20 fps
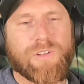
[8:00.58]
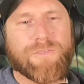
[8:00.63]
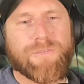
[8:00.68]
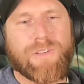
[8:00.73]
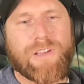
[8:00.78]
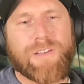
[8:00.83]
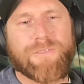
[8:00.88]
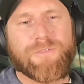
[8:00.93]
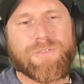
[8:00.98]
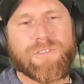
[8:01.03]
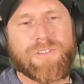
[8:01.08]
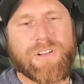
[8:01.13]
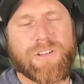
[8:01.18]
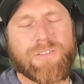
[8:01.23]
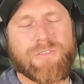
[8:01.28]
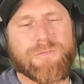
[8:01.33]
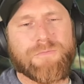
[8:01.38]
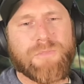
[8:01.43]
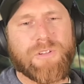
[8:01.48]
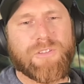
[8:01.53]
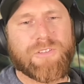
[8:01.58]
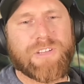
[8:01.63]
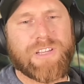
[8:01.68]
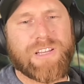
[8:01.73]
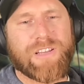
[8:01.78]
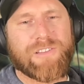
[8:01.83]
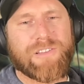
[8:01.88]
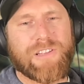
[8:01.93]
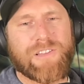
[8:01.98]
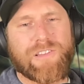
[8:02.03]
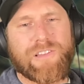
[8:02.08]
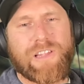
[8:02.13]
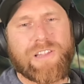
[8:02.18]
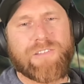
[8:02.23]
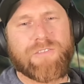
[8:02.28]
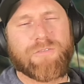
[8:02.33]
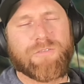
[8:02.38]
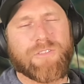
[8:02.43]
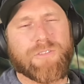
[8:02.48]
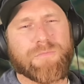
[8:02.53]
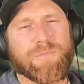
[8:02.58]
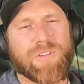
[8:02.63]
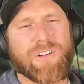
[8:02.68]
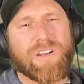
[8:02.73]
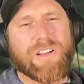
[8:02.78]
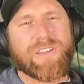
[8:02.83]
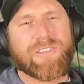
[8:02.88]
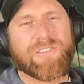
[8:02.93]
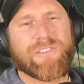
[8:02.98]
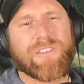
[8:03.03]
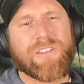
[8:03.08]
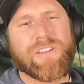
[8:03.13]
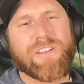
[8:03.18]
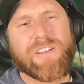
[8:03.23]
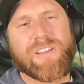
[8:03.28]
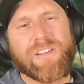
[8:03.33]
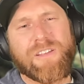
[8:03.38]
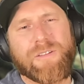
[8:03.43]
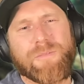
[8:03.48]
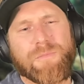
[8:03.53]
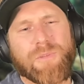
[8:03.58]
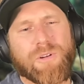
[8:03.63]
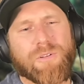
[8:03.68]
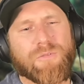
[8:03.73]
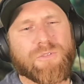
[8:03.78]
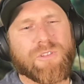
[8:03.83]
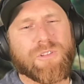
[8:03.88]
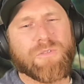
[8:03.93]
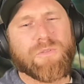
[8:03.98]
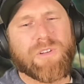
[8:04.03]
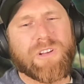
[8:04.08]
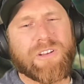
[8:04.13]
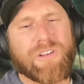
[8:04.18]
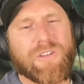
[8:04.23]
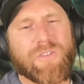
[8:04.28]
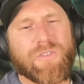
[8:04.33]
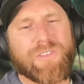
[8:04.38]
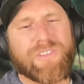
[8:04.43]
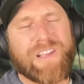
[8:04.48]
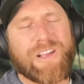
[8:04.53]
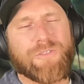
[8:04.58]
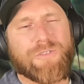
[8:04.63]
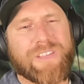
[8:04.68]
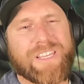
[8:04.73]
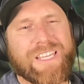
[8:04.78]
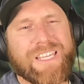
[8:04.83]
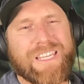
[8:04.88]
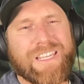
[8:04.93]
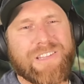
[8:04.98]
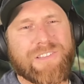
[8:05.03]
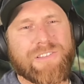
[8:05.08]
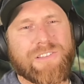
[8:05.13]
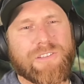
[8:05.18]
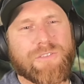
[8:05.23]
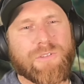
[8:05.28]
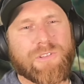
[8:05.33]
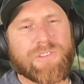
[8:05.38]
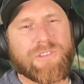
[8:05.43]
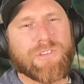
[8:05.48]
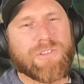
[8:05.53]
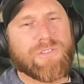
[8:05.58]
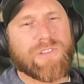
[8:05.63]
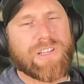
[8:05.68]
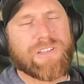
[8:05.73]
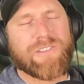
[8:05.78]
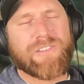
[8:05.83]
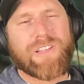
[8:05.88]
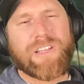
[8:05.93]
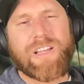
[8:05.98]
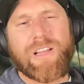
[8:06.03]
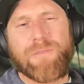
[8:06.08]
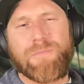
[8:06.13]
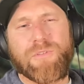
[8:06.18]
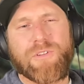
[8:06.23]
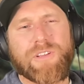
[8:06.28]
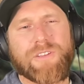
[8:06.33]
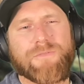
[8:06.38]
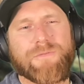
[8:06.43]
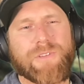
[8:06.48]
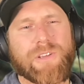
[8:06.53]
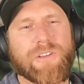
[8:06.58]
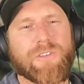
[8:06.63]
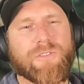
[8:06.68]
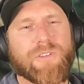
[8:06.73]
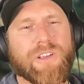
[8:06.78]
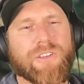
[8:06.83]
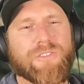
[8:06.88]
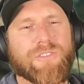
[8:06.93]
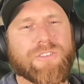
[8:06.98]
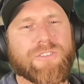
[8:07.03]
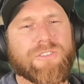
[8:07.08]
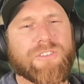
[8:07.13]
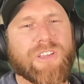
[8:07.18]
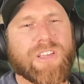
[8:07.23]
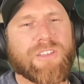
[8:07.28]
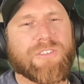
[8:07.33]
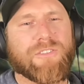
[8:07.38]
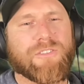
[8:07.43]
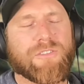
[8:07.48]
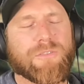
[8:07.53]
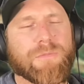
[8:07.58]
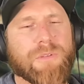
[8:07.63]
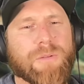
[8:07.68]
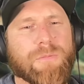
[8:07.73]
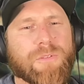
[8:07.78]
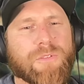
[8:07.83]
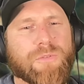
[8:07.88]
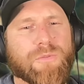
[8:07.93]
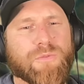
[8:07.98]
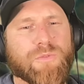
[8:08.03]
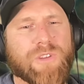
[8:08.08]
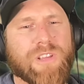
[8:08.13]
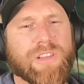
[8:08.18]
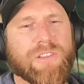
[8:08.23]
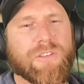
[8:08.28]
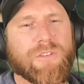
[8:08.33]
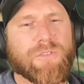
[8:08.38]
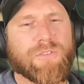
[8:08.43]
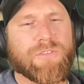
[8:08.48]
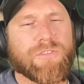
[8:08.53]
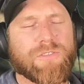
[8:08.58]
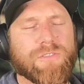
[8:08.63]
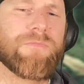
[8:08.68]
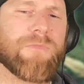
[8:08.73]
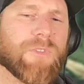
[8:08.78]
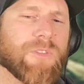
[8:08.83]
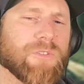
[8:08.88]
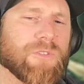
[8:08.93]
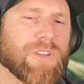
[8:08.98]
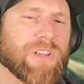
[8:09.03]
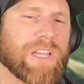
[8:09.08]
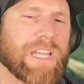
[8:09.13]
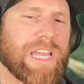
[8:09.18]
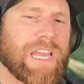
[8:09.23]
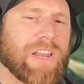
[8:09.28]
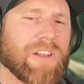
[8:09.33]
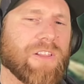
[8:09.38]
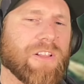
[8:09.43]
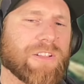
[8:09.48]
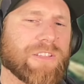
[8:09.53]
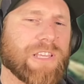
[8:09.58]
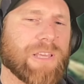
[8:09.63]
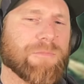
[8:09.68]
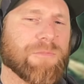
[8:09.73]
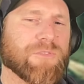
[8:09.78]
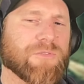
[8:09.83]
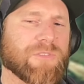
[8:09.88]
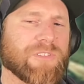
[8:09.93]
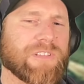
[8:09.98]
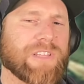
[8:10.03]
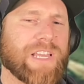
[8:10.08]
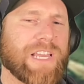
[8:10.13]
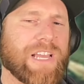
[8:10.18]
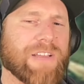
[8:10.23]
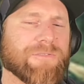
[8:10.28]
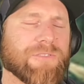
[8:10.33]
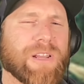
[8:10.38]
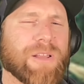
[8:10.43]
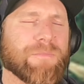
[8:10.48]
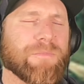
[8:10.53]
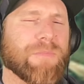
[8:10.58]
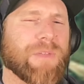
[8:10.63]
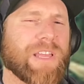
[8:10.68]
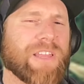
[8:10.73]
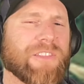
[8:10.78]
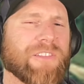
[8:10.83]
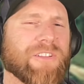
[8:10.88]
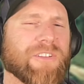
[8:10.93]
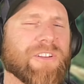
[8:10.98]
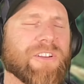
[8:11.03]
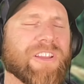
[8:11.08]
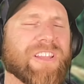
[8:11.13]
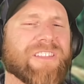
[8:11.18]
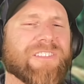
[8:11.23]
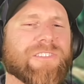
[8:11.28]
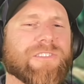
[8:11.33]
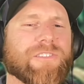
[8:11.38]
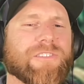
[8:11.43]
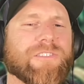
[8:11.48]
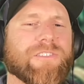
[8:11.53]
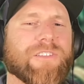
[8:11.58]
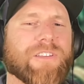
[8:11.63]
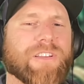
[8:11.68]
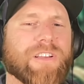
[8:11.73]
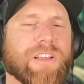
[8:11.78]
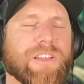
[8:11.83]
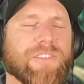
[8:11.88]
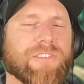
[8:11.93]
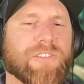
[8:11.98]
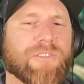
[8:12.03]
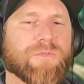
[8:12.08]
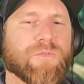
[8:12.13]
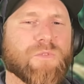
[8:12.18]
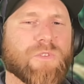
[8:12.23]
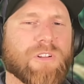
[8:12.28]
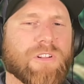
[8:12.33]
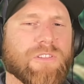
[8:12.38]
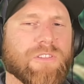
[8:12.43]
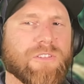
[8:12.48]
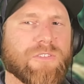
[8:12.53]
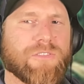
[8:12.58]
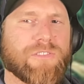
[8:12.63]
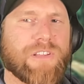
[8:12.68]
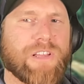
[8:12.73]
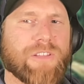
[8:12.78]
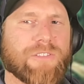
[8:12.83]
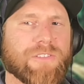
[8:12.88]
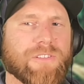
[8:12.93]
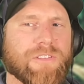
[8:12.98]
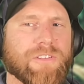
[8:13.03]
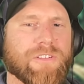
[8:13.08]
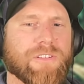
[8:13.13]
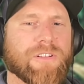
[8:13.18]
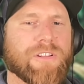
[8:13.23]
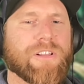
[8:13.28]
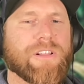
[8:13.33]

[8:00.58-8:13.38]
faster at smaller data sets. So that's no surprise. But what I really want to know is how easy it was to do that. Just a couple configuration changes to be able to read those Unity catalog tables with Daft. And I'm betting there is tons of workloads out there